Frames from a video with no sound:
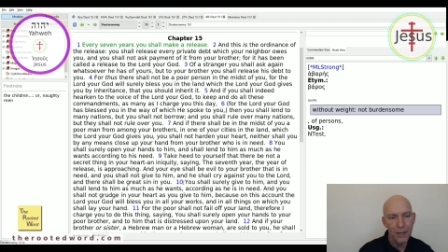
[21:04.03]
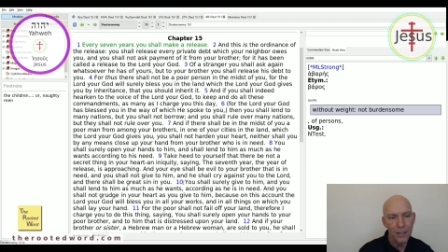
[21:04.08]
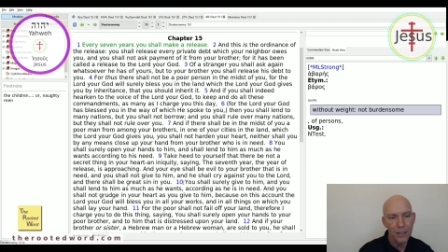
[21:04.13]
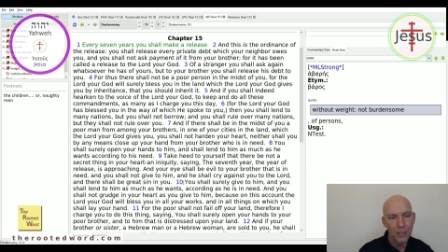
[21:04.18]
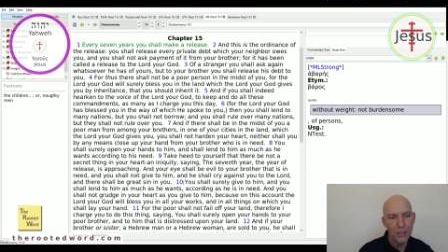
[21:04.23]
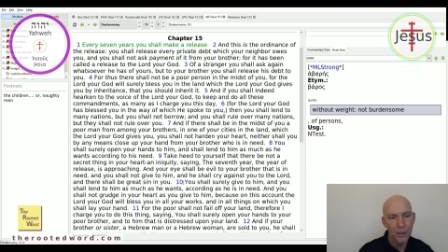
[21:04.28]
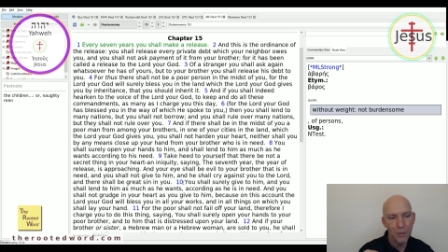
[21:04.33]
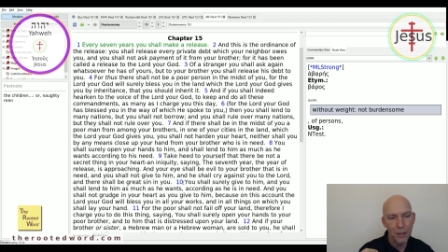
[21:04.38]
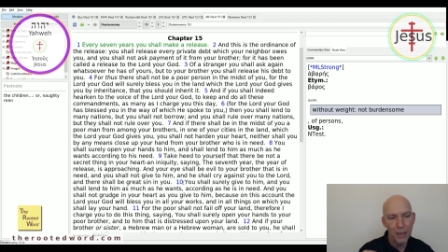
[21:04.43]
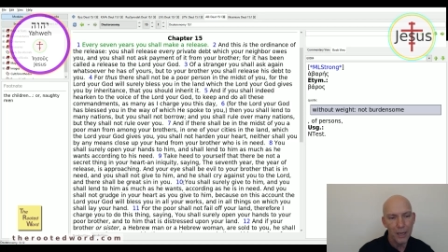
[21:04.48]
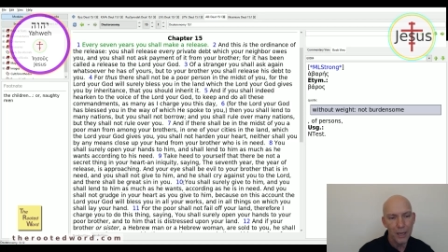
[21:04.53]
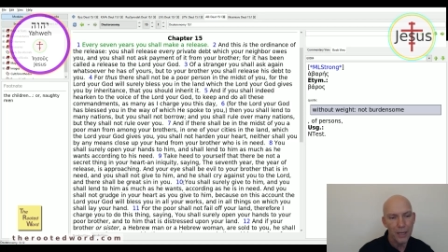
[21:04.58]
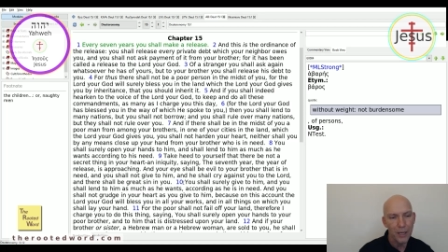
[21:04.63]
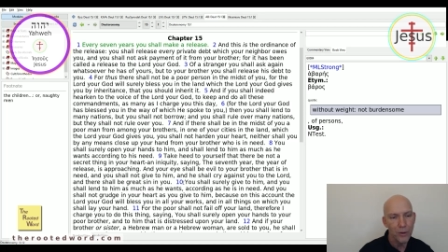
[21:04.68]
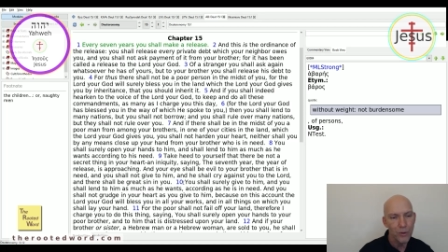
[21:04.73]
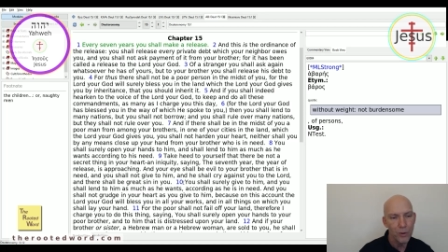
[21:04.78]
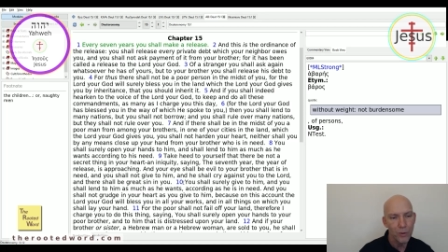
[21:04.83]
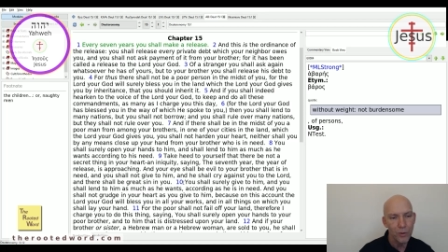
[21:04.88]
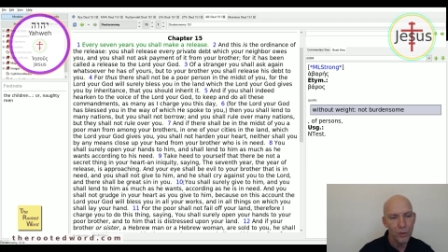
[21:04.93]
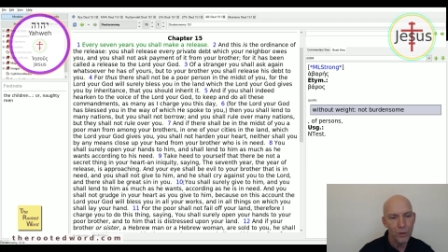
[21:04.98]
is going to be
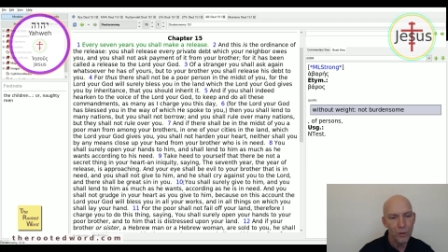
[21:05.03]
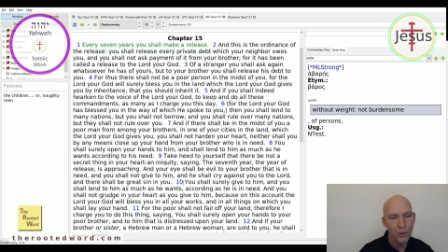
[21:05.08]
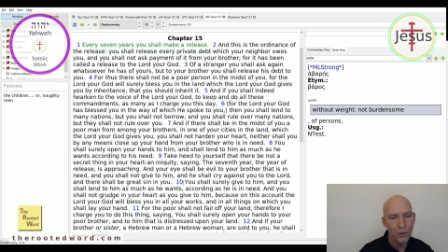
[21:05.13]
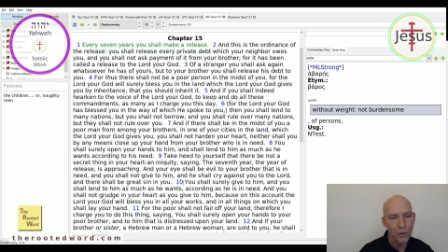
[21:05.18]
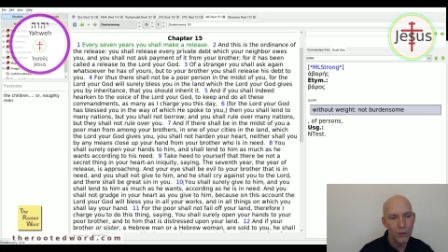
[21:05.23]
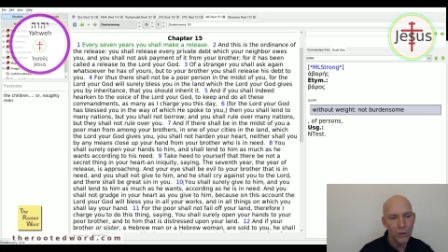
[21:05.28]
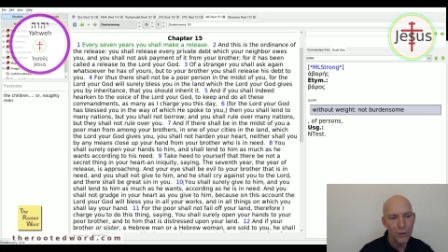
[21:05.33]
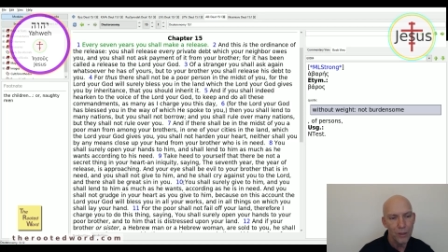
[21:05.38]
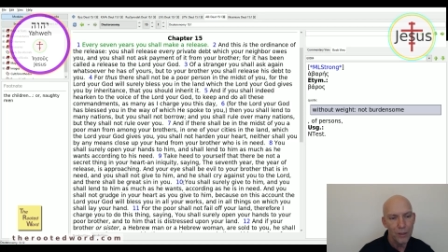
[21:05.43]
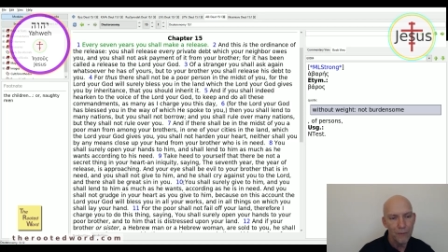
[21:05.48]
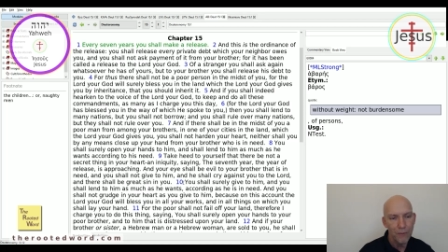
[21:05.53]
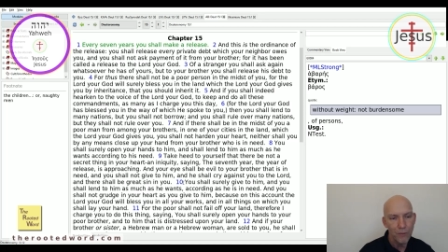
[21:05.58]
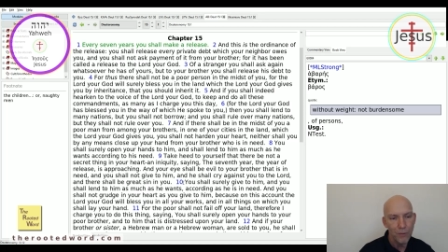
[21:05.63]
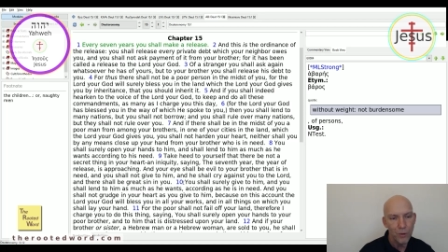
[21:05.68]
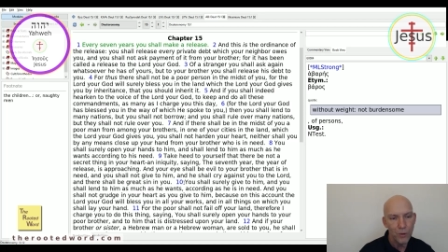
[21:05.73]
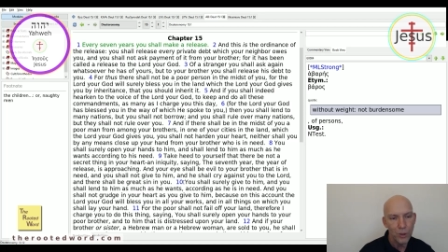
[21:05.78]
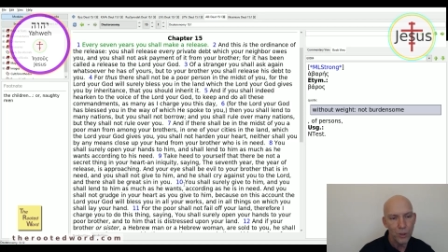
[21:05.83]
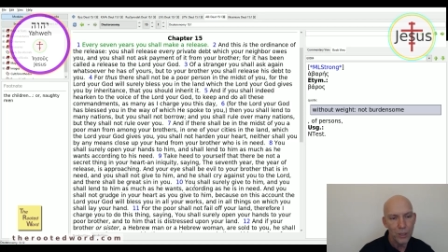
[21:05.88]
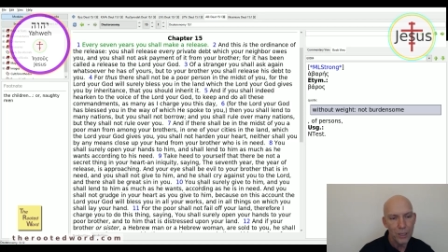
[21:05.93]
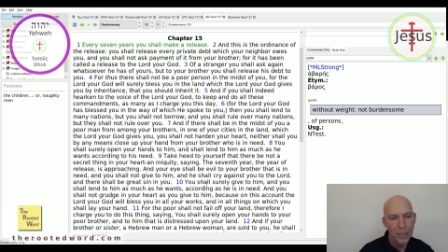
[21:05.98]
angry with you.
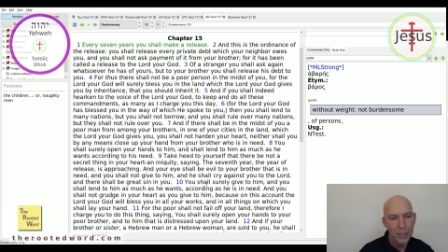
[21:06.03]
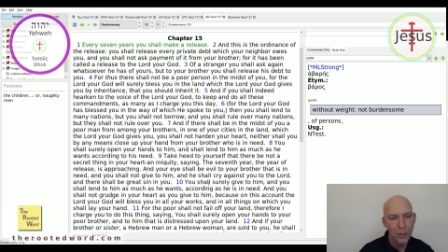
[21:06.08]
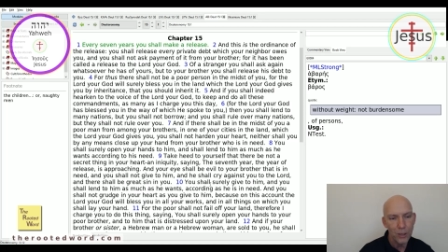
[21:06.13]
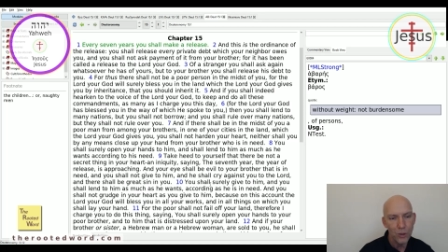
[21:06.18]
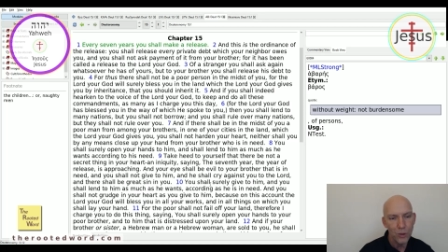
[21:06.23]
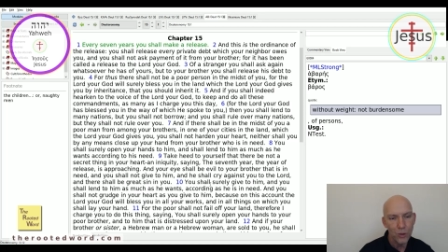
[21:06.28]
Verse ten,